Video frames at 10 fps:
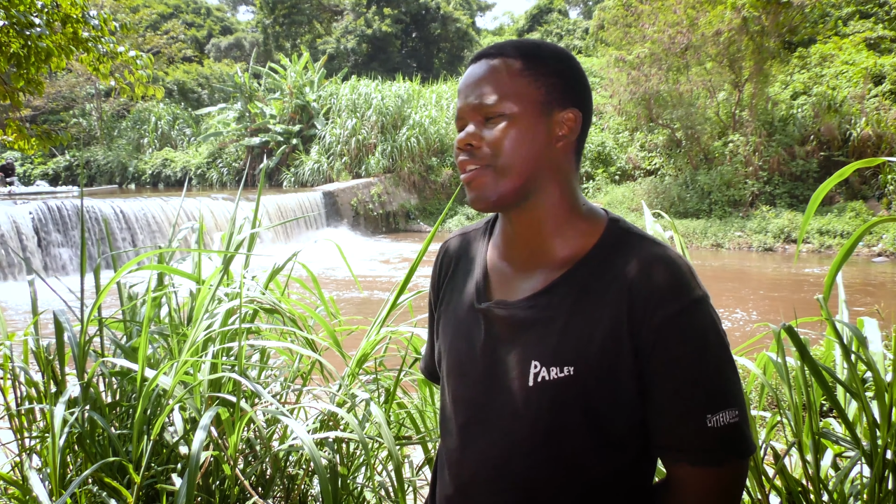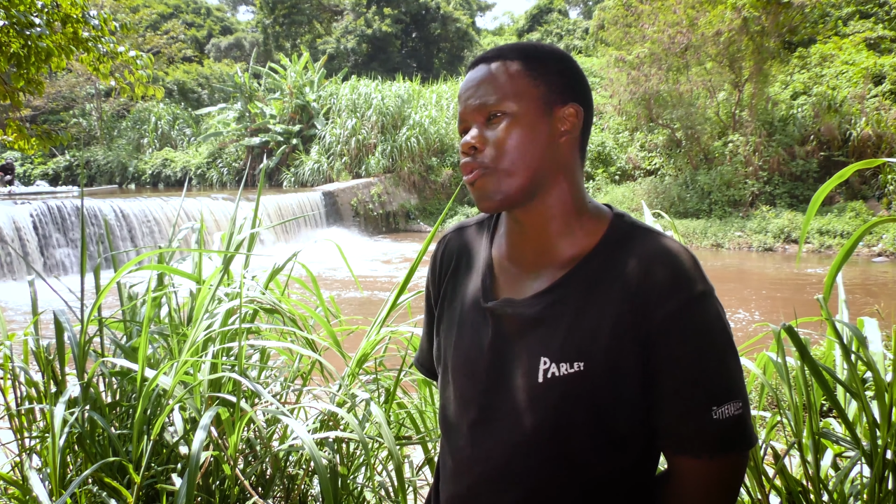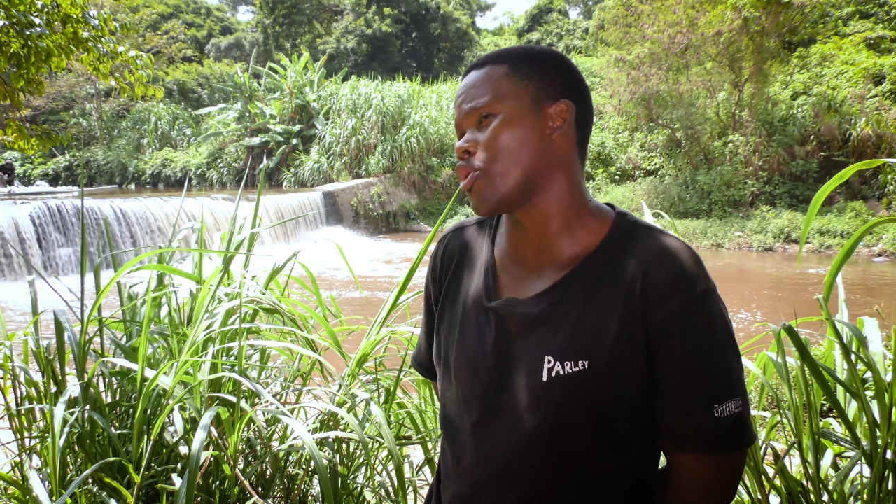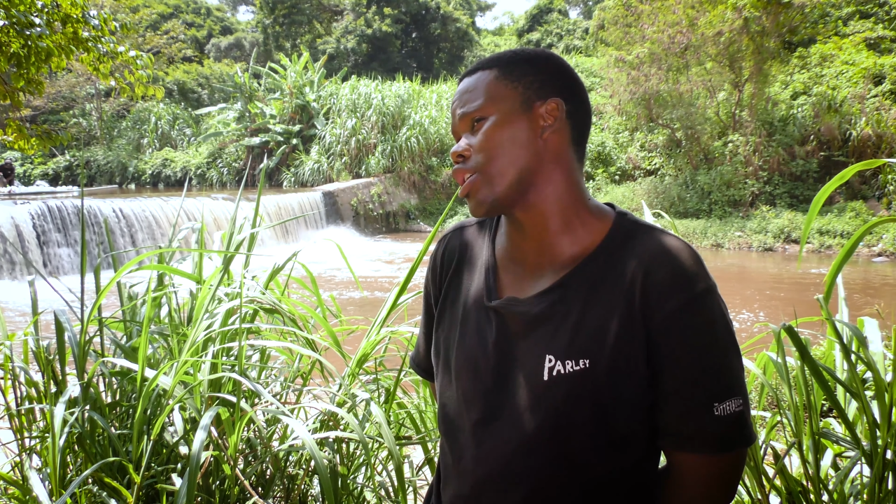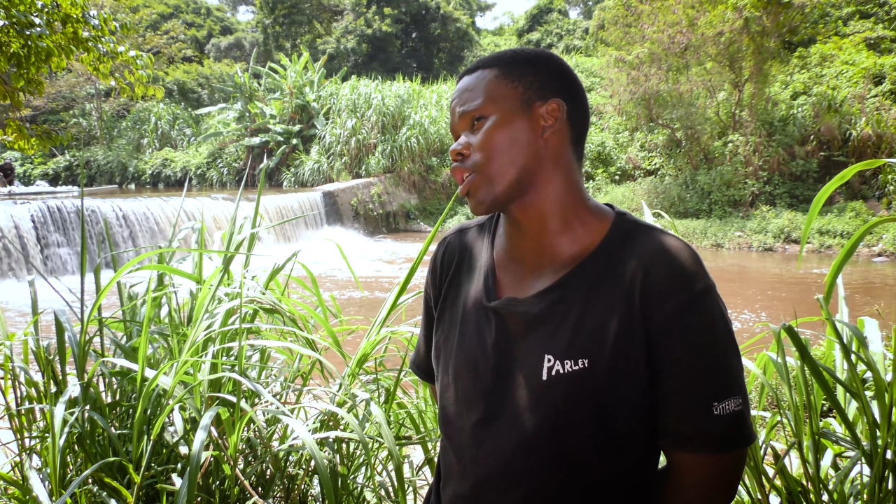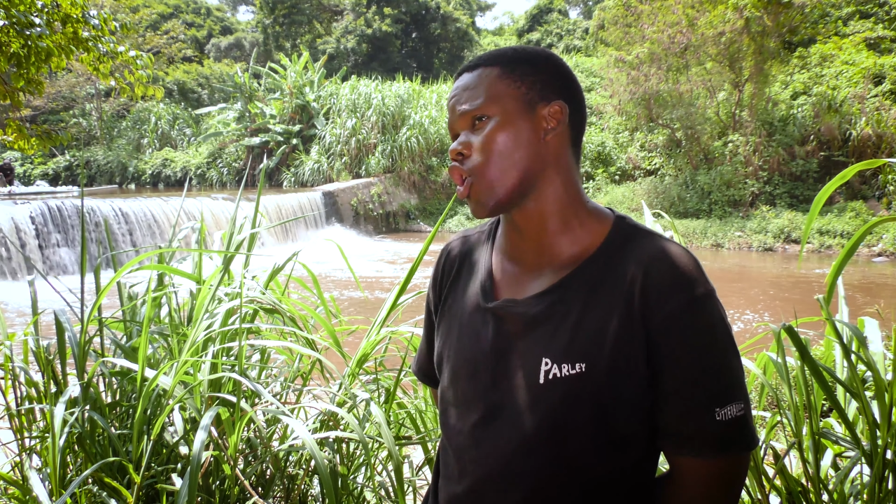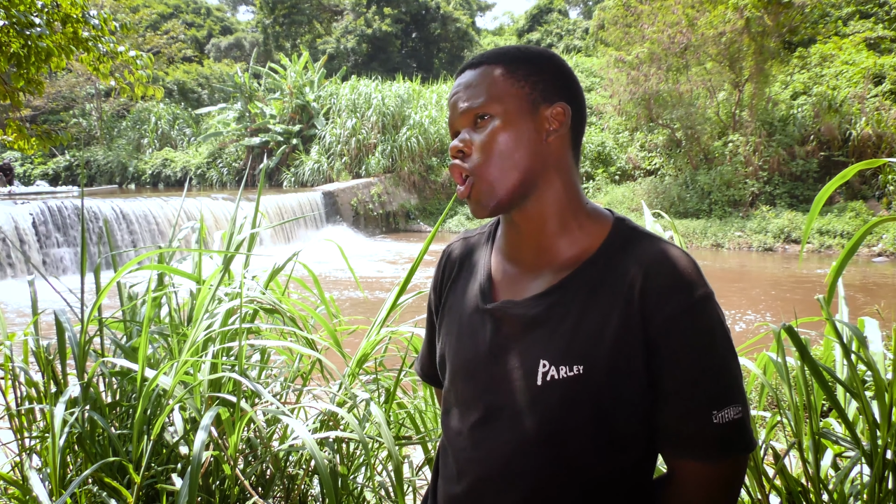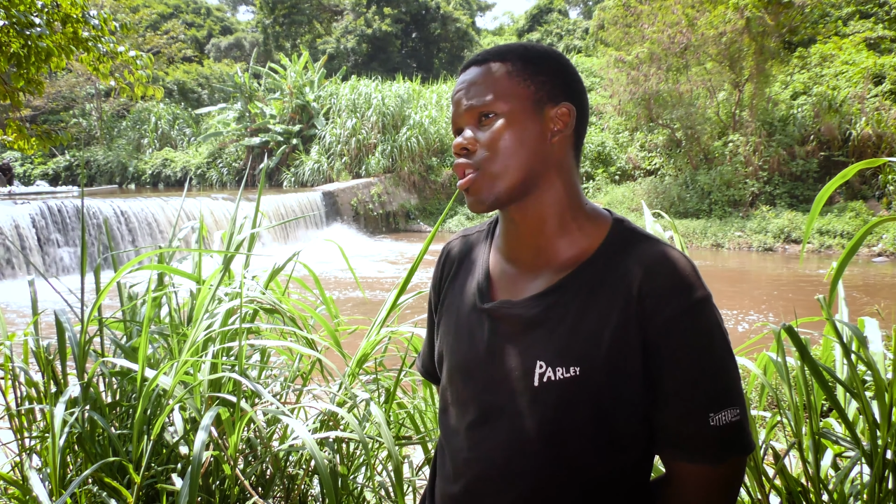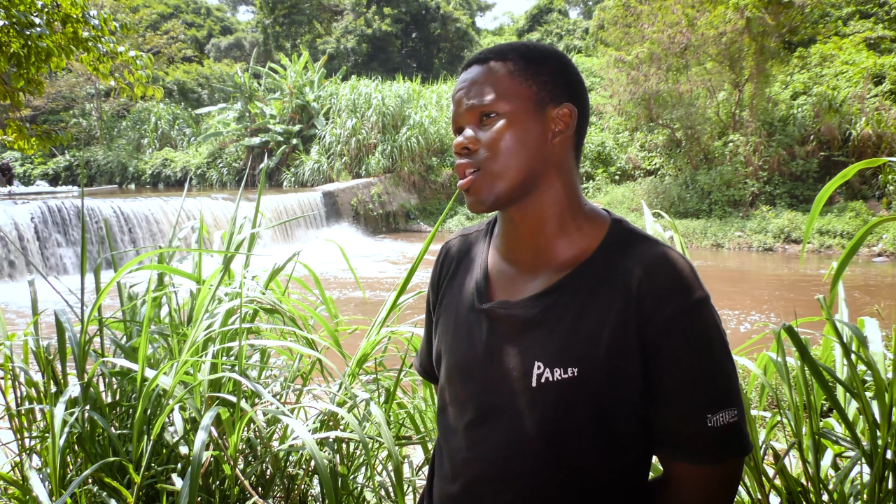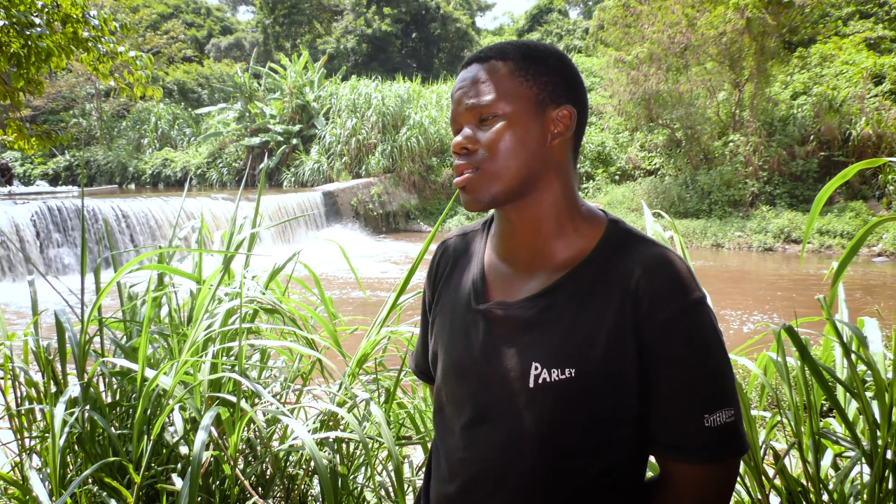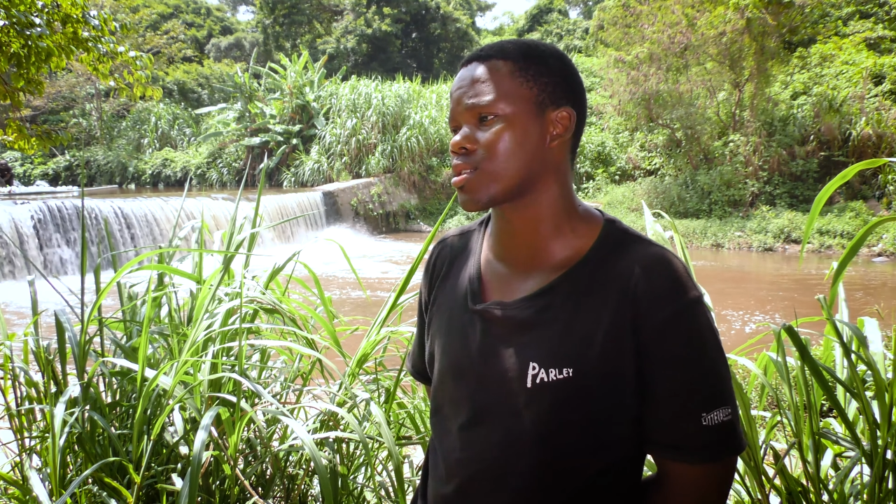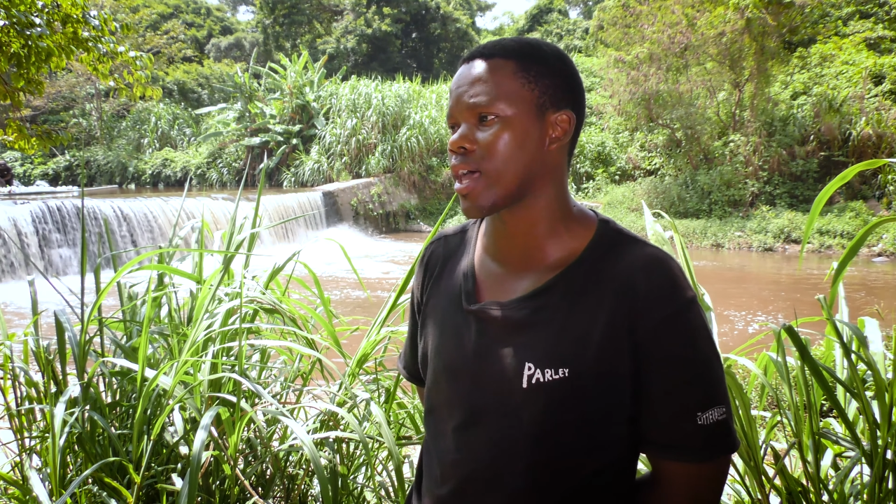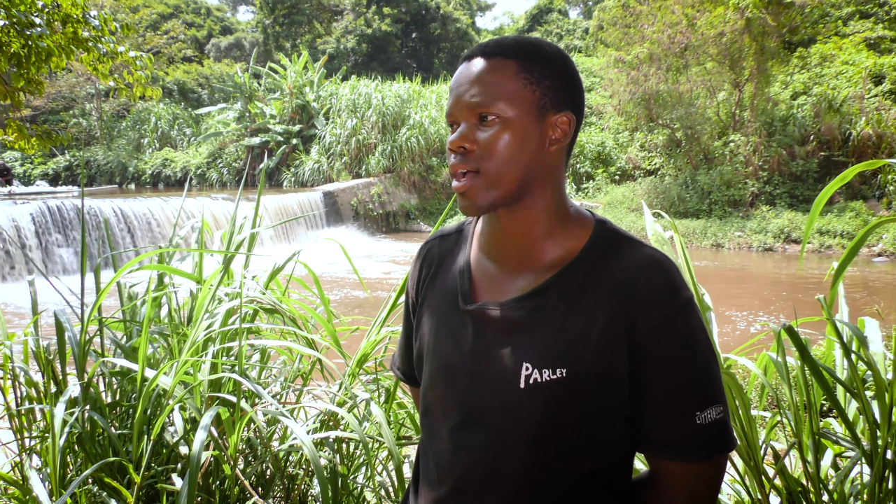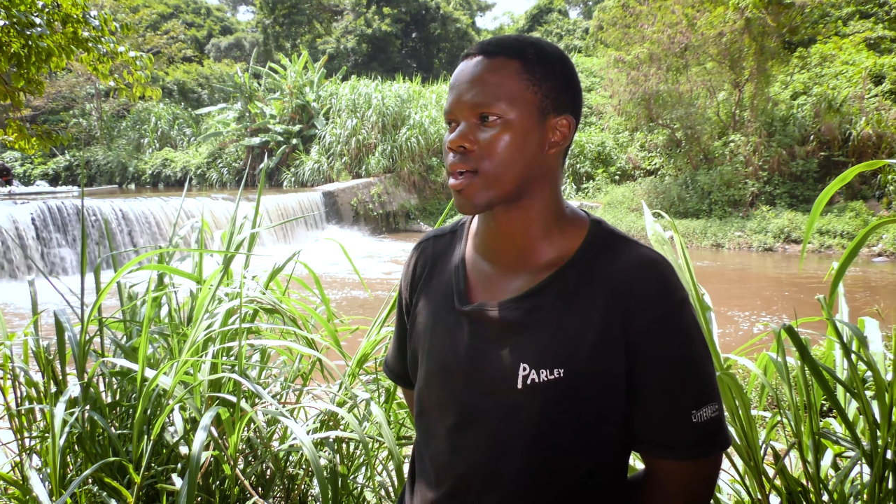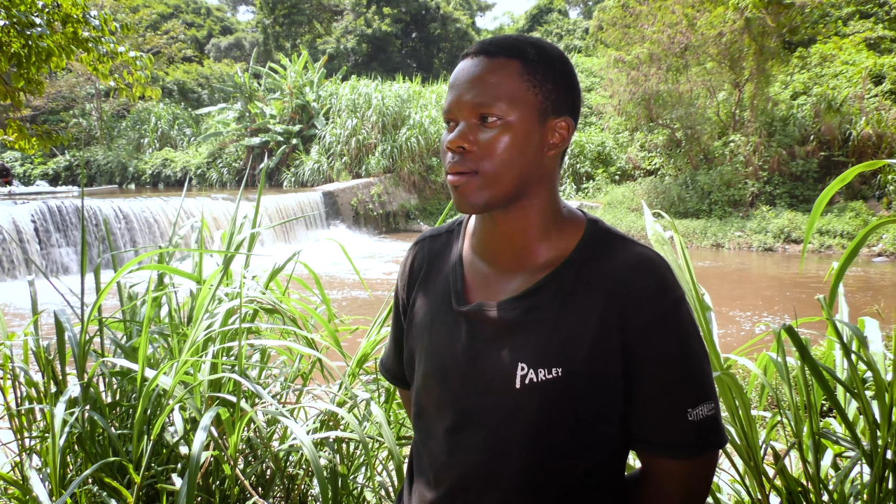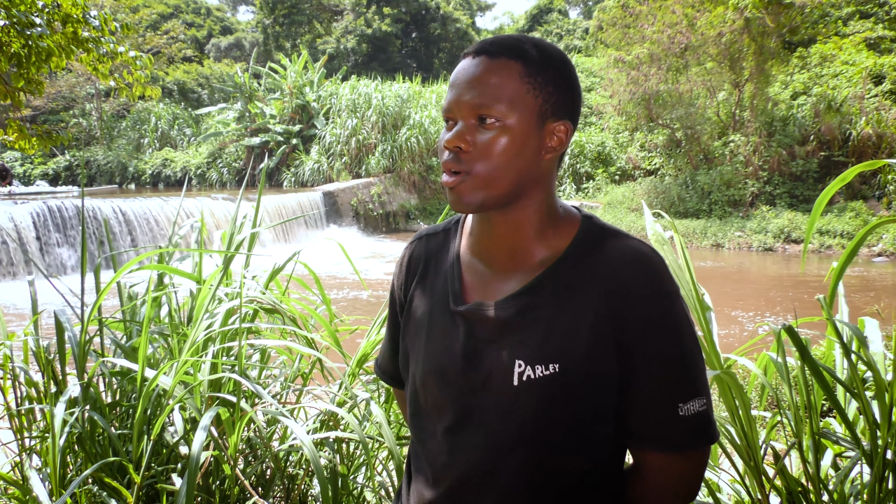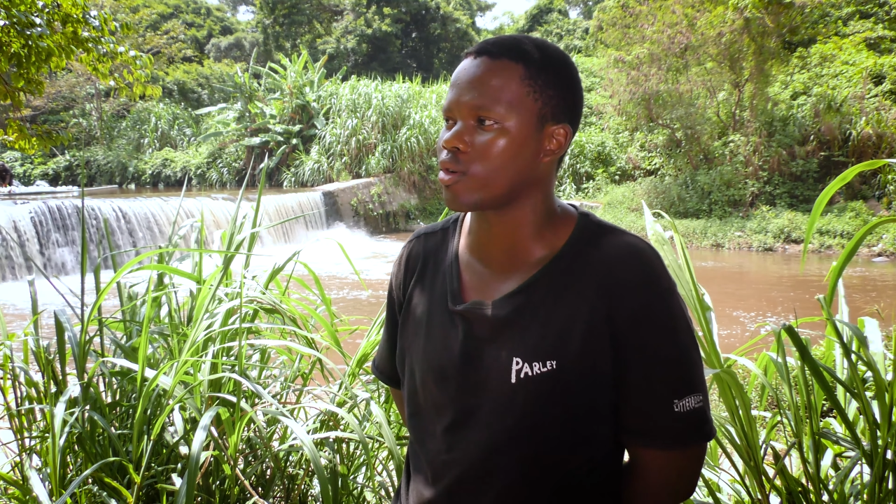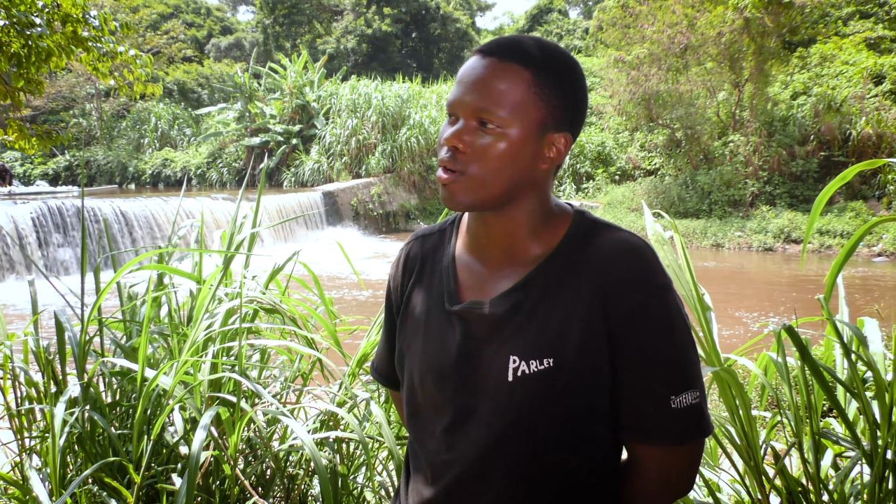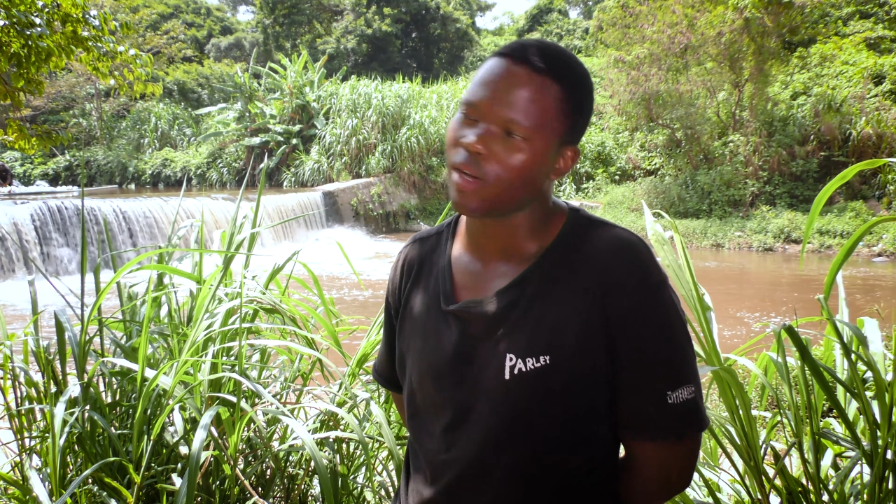If we ignore this, come on,